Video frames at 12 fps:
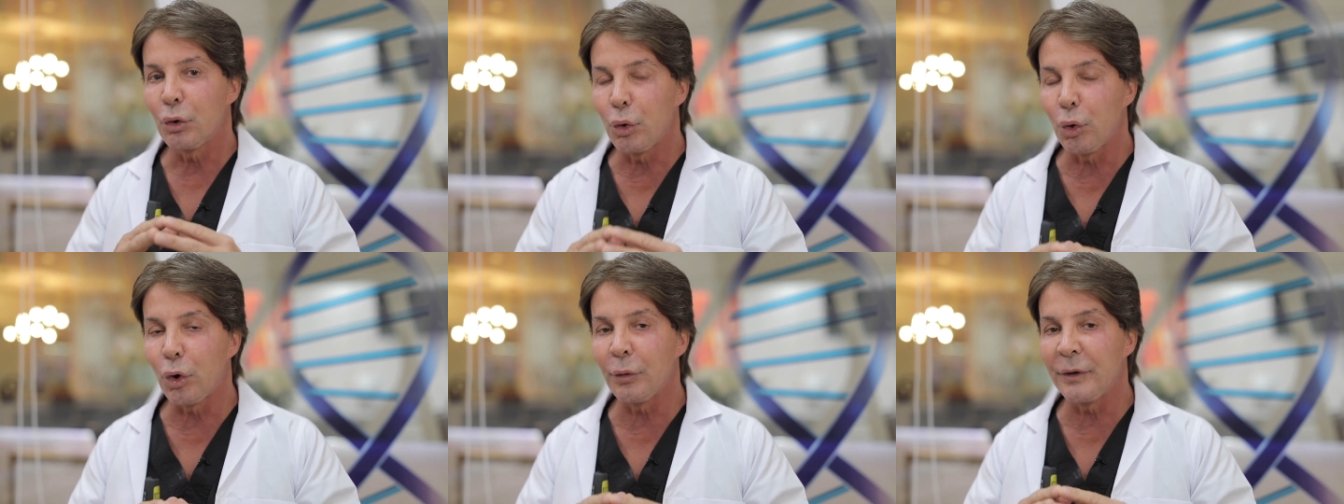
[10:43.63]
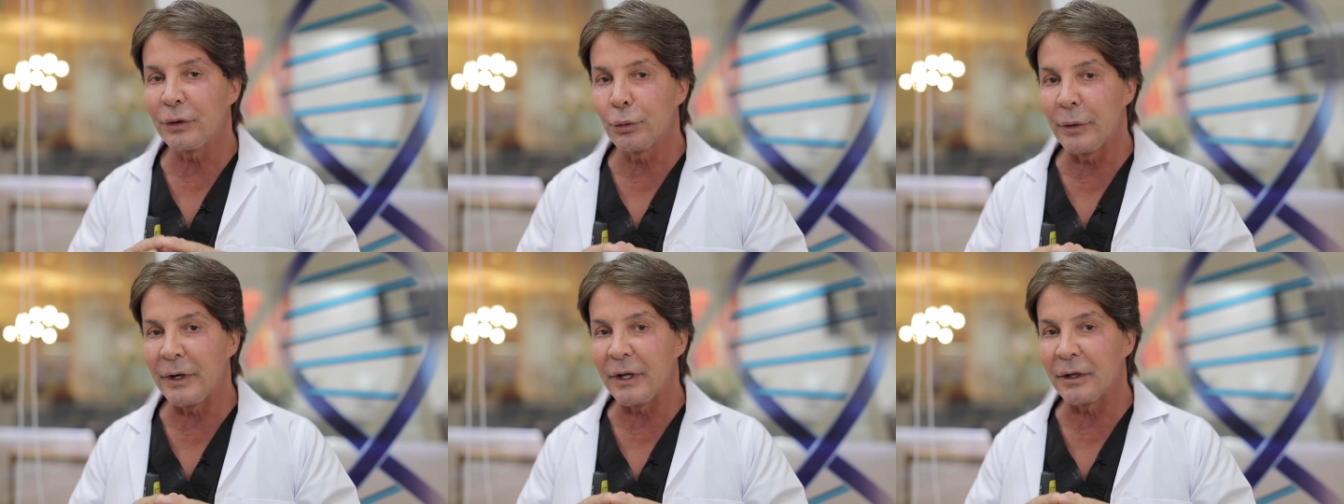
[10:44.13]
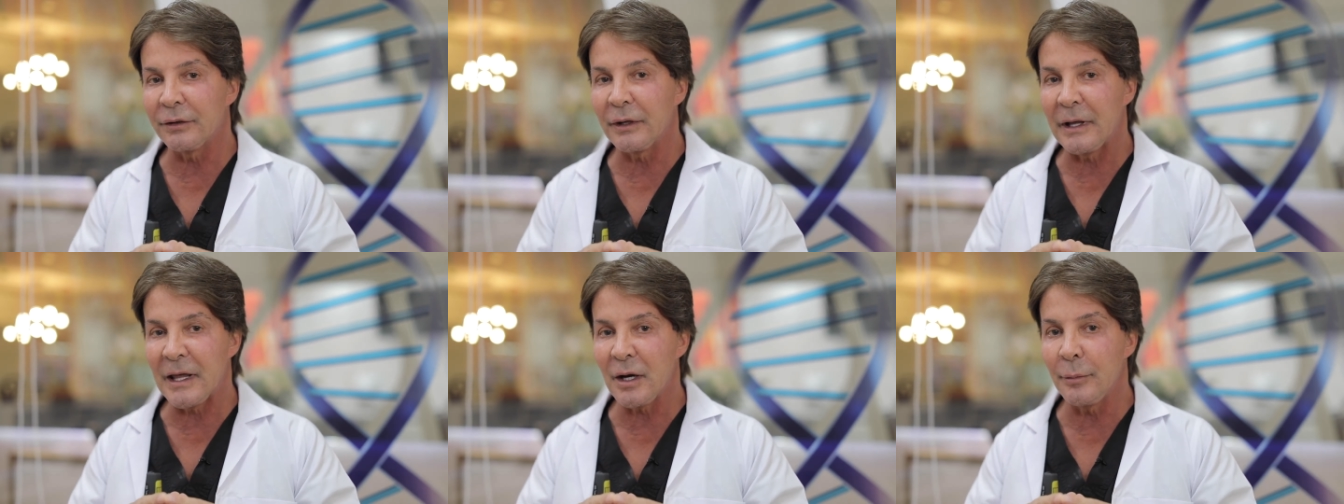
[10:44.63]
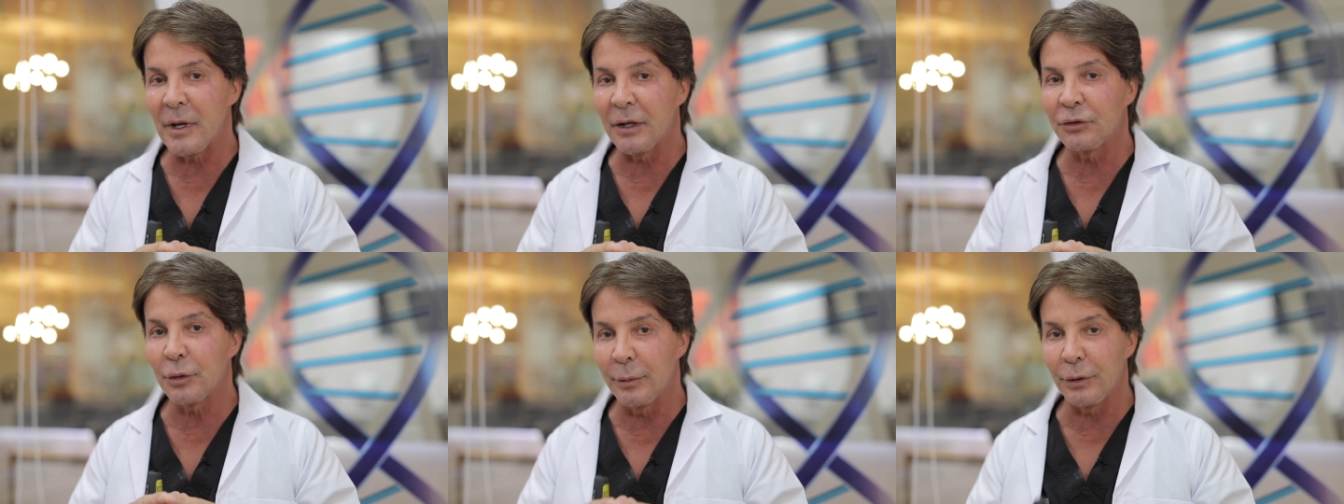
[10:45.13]
core ingredient,
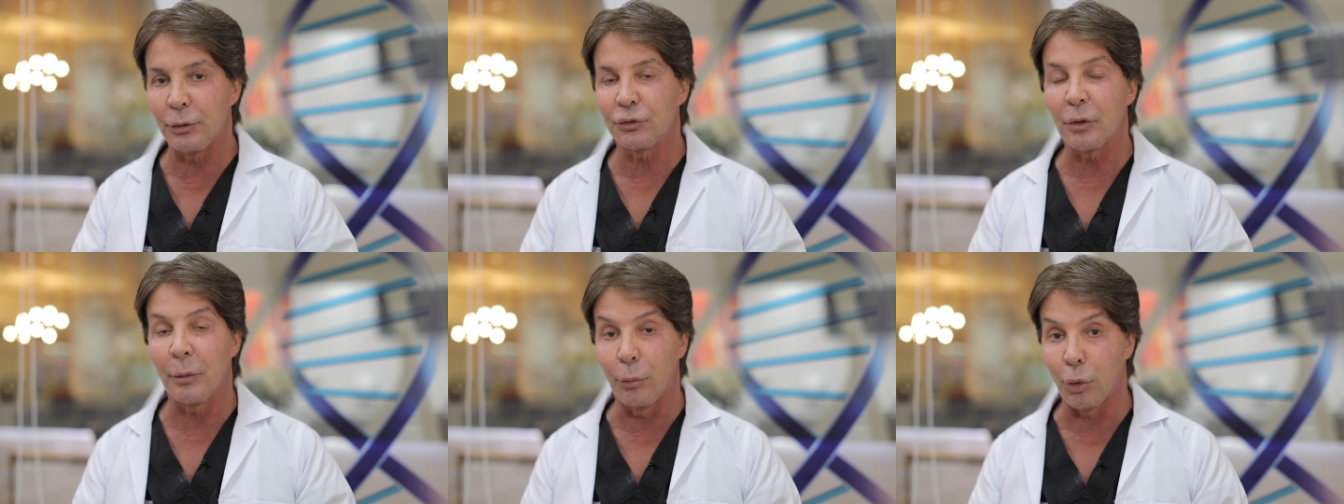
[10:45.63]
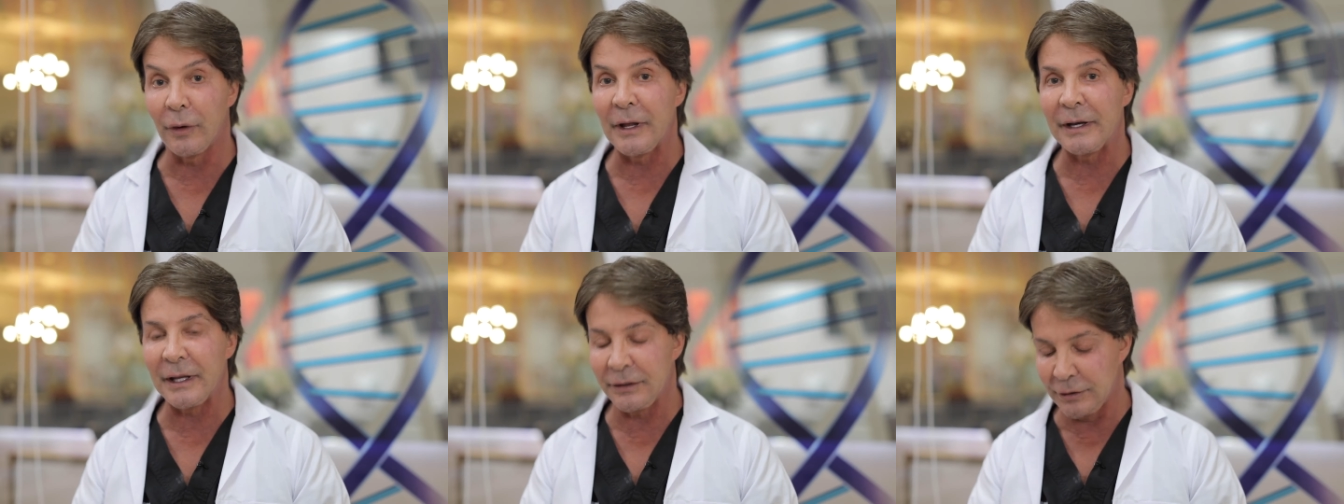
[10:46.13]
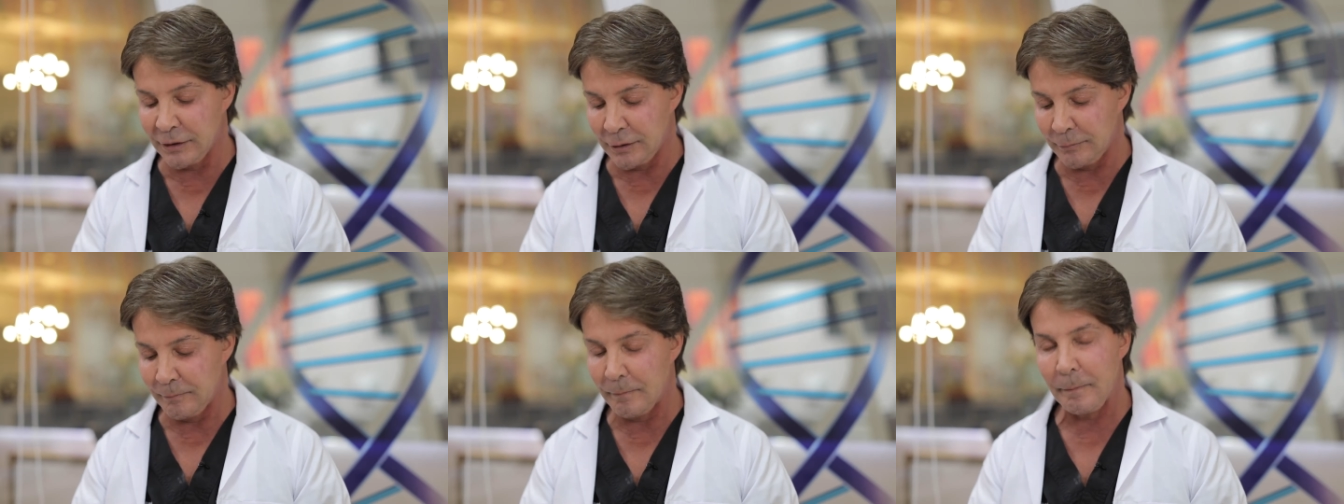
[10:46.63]
NMN, to produce more NAD.